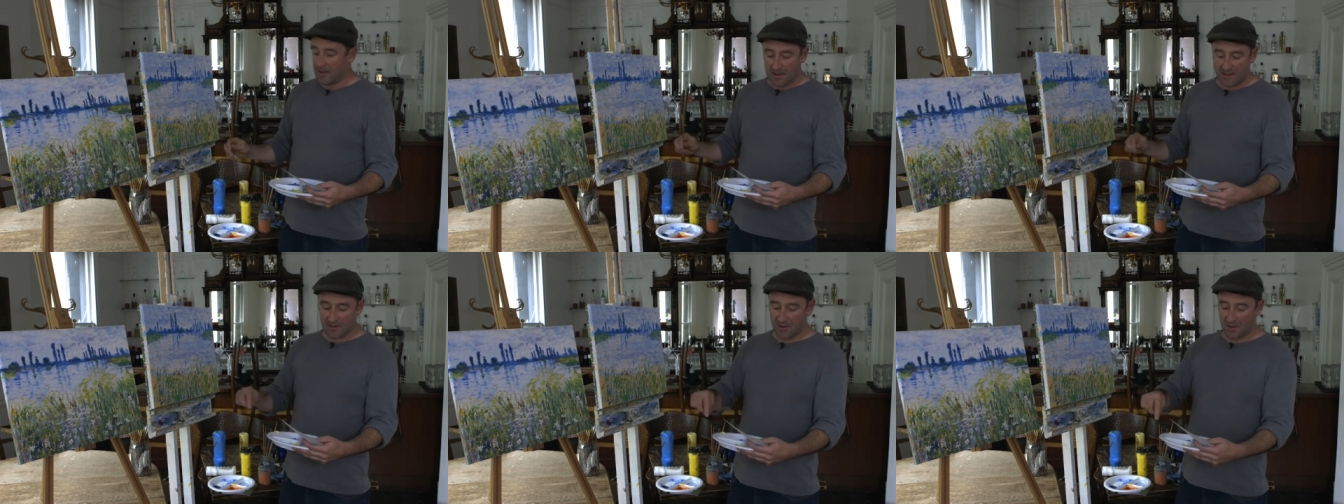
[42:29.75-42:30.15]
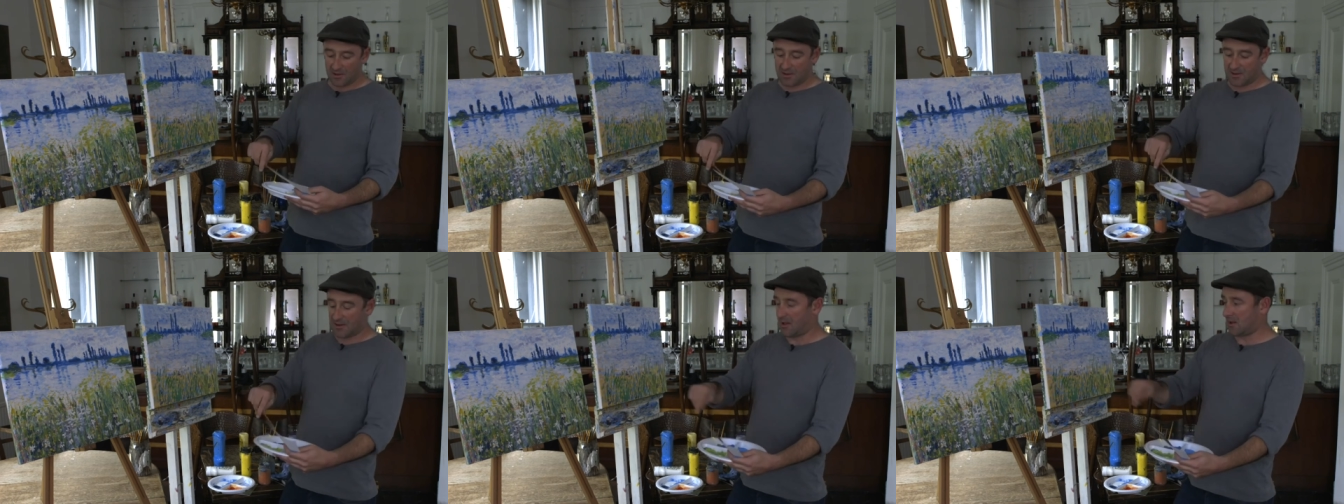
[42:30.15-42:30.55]
That's
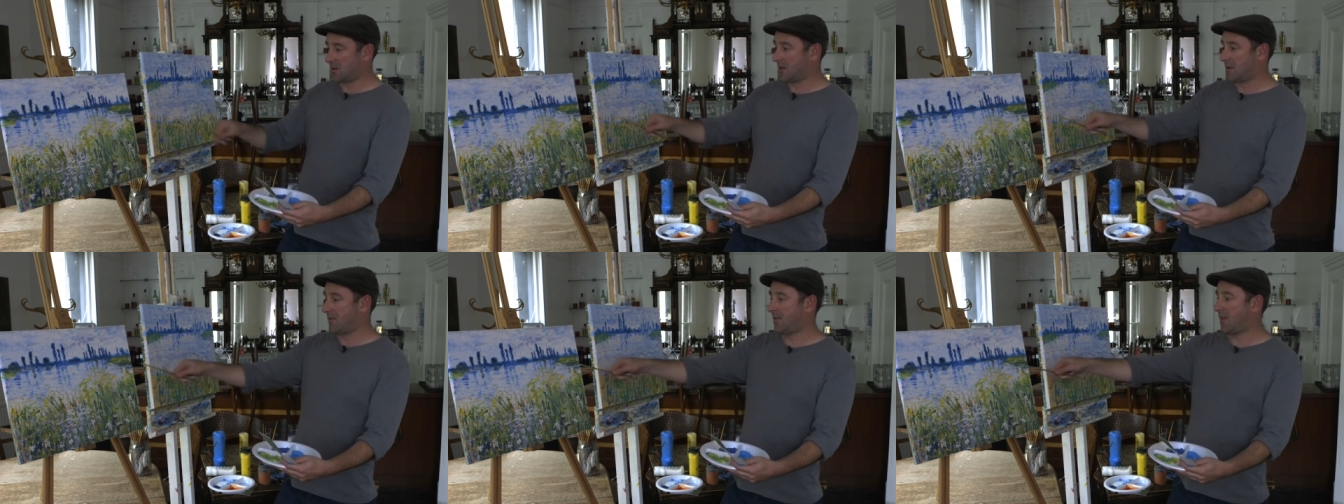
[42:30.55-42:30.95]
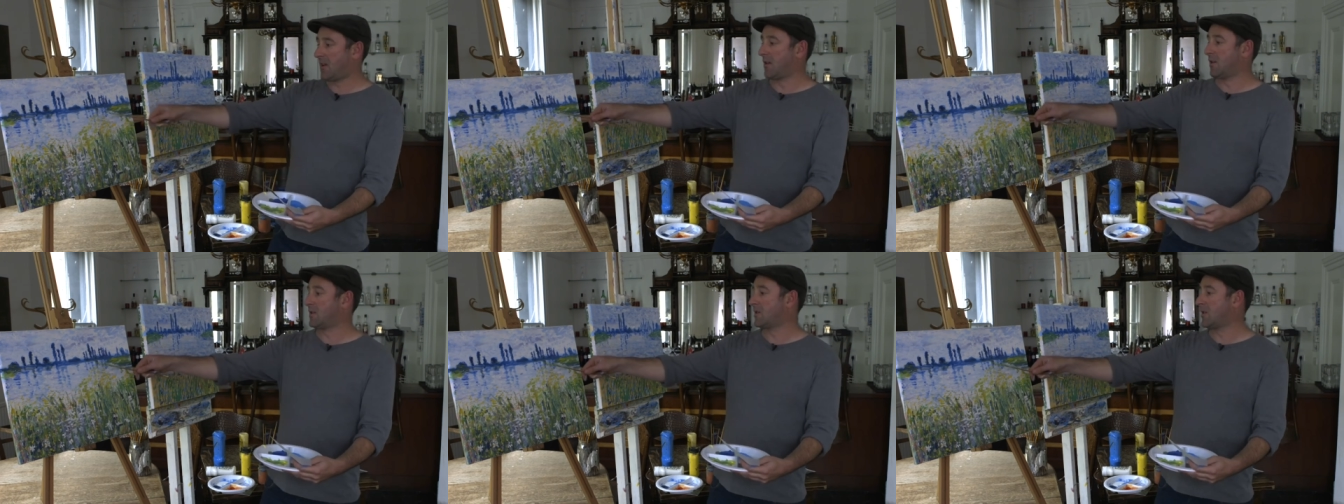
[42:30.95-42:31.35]
nonsense, actually. The
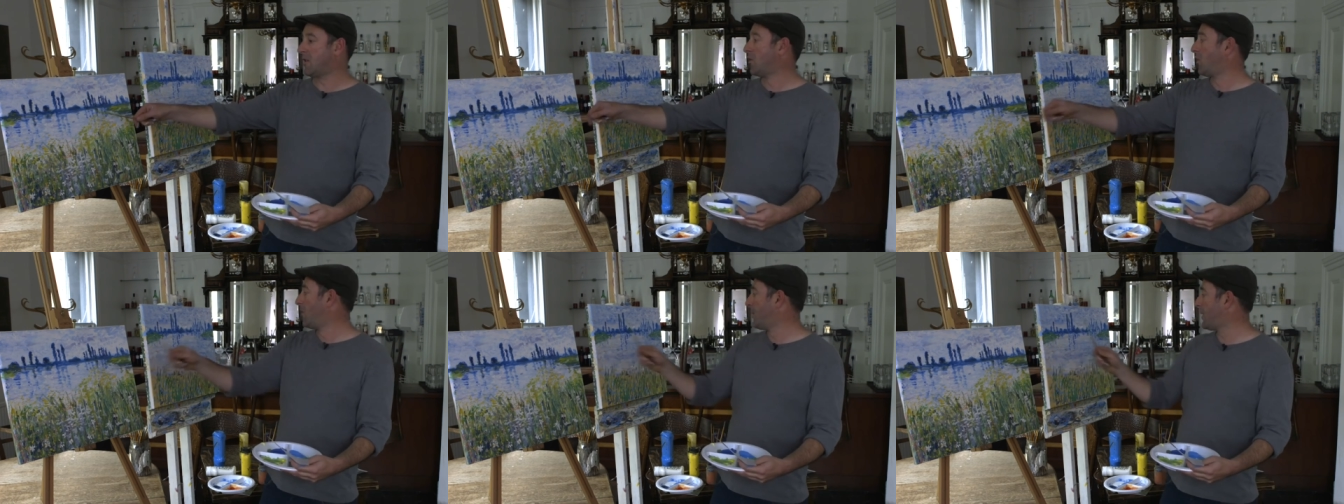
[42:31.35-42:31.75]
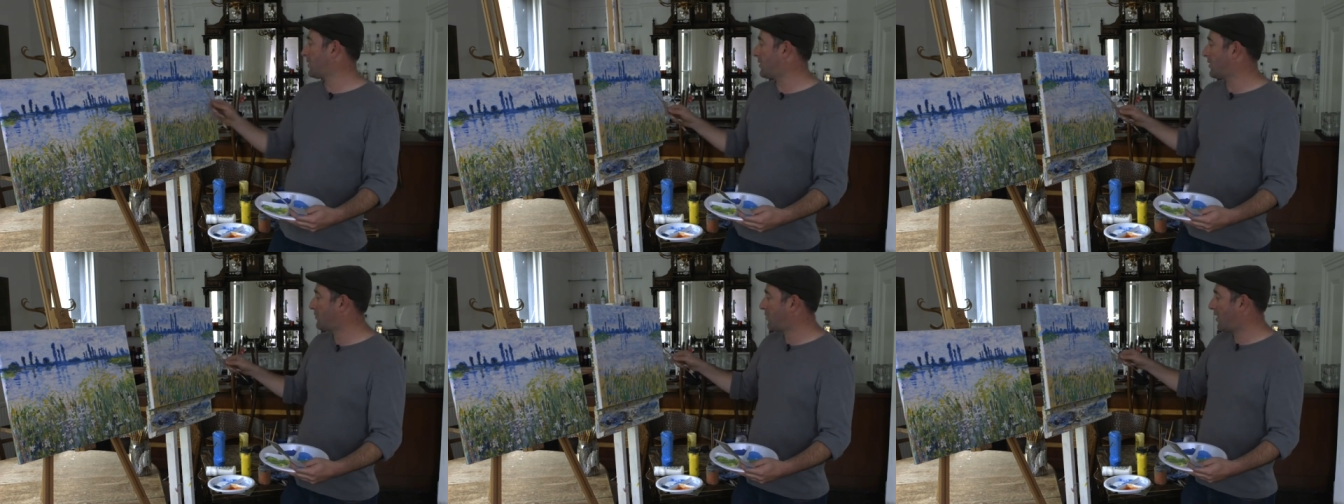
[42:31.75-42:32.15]
flowers are,
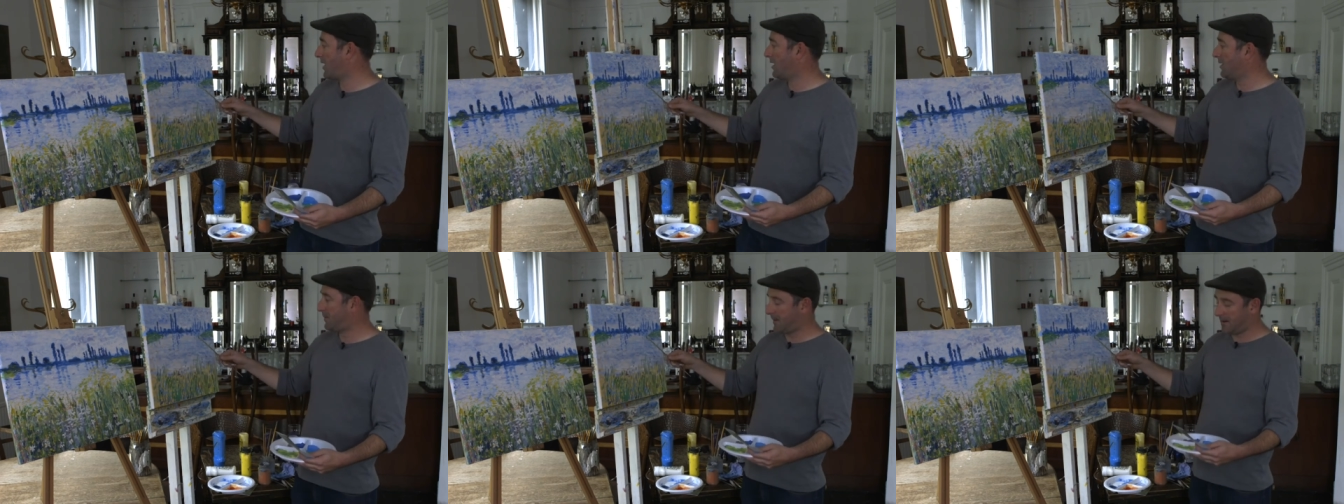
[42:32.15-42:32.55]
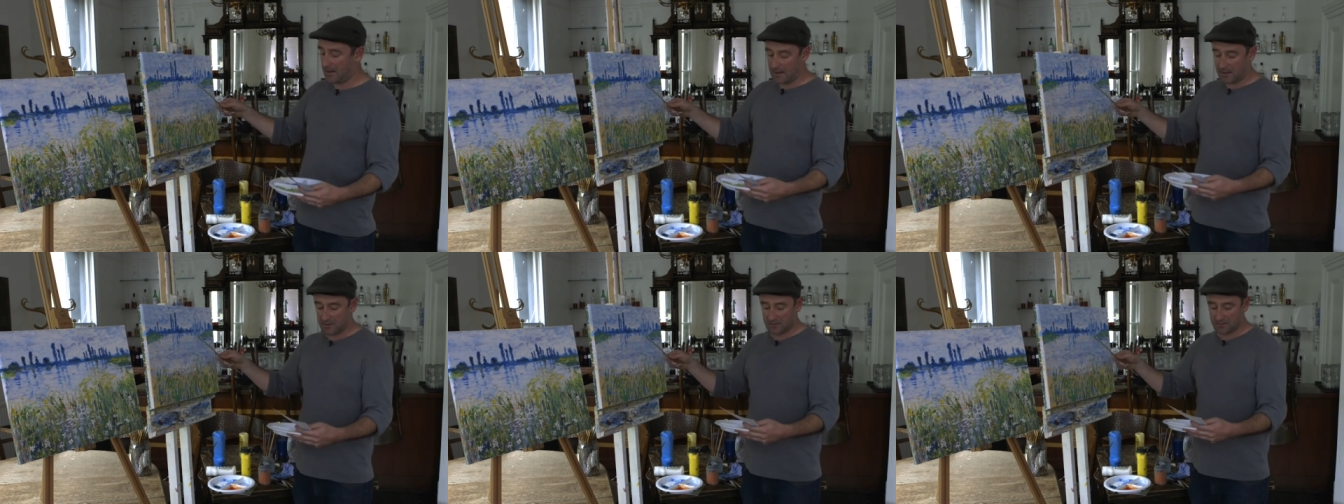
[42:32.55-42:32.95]
almost, are right up
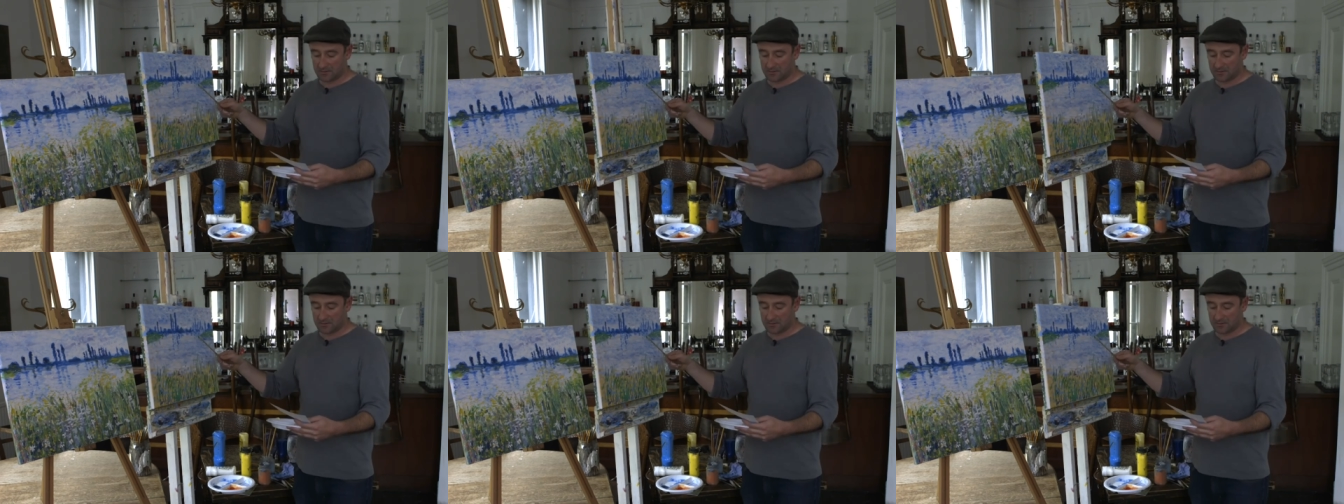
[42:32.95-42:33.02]
here.